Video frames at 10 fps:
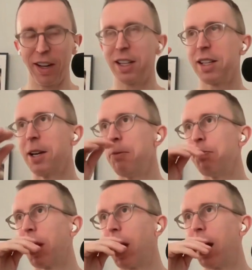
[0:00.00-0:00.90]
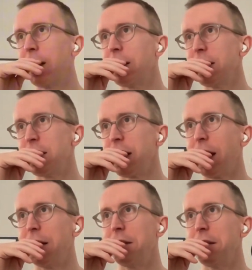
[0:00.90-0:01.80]
right? And
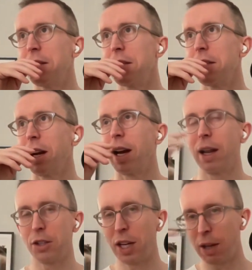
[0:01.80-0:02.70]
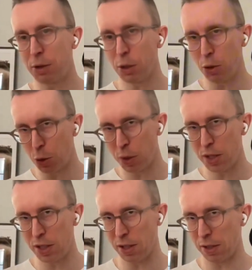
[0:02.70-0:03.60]
I actually have 2
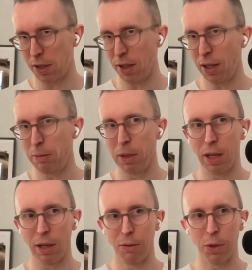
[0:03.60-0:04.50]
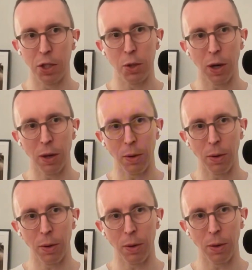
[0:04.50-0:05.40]
choices, I think, in my life, which is I
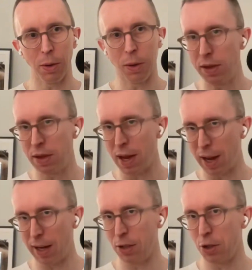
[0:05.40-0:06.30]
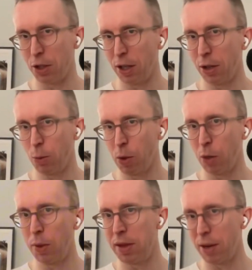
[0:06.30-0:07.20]
either work with that energy,
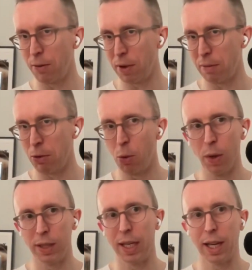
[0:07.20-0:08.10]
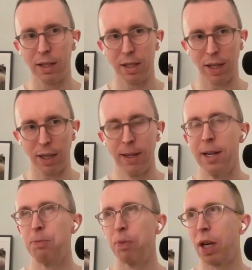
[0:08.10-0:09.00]
work with that rhythm, or work against it.
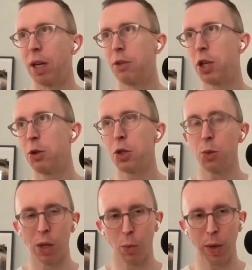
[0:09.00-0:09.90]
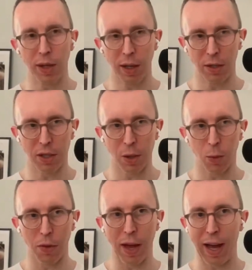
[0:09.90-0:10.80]
And I've chosen to work with it. So
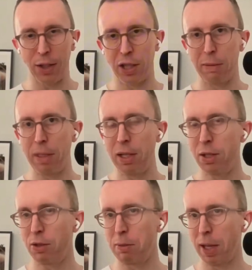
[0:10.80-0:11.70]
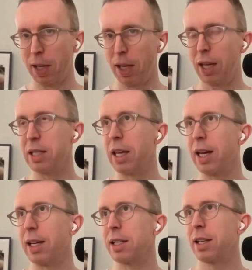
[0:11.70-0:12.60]
what that actually means for me is
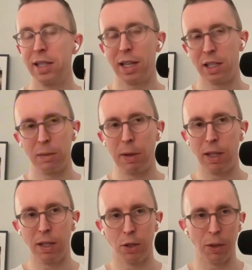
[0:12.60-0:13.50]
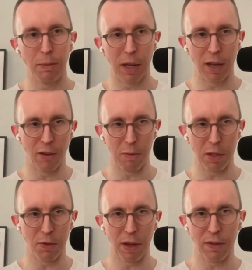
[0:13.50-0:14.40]
that I tend to be in the gym by
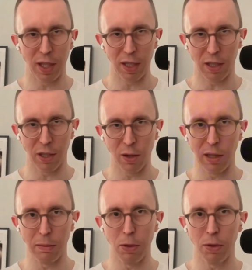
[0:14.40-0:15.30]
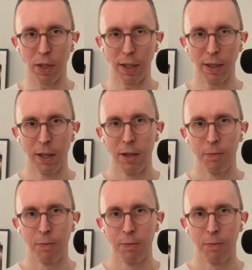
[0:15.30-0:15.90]
5:30, 6 o'clock in the morning.